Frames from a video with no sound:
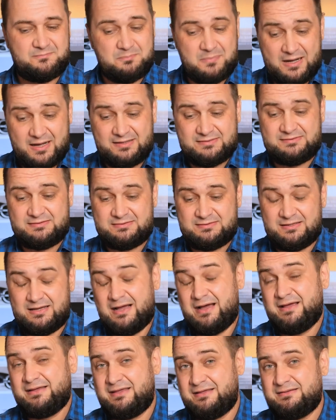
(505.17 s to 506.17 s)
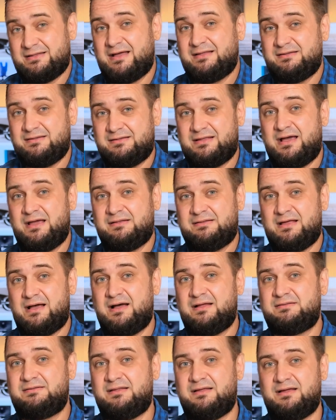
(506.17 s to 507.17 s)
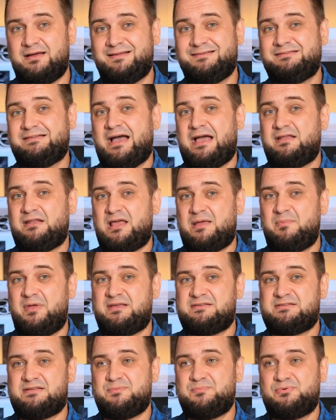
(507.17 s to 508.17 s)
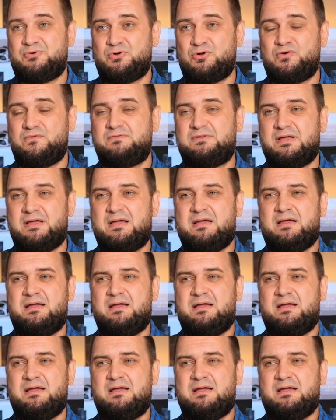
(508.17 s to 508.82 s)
but I cannot deny that dynamics improved.